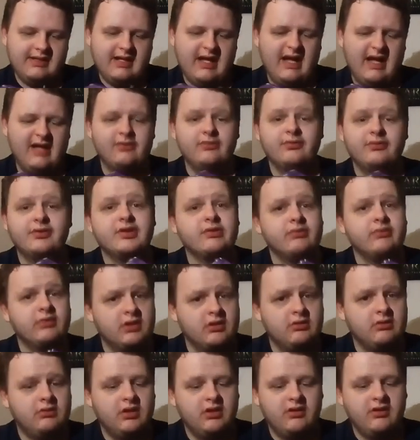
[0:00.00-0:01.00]
and also in
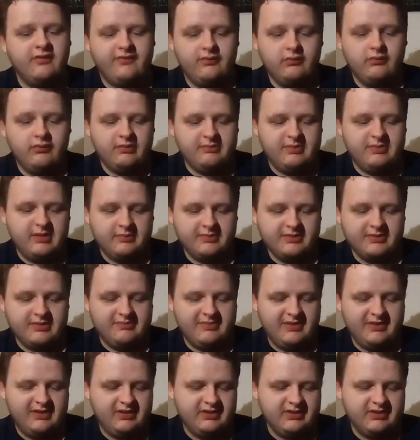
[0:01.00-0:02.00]
quite a few other people's
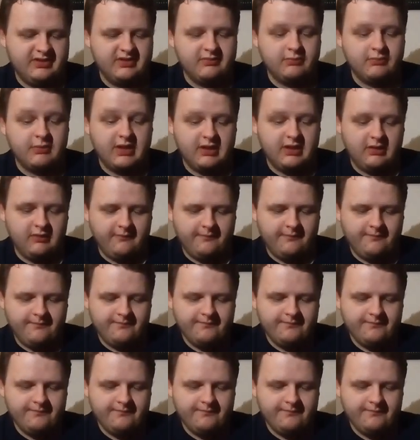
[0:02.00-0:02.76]
opinions as well.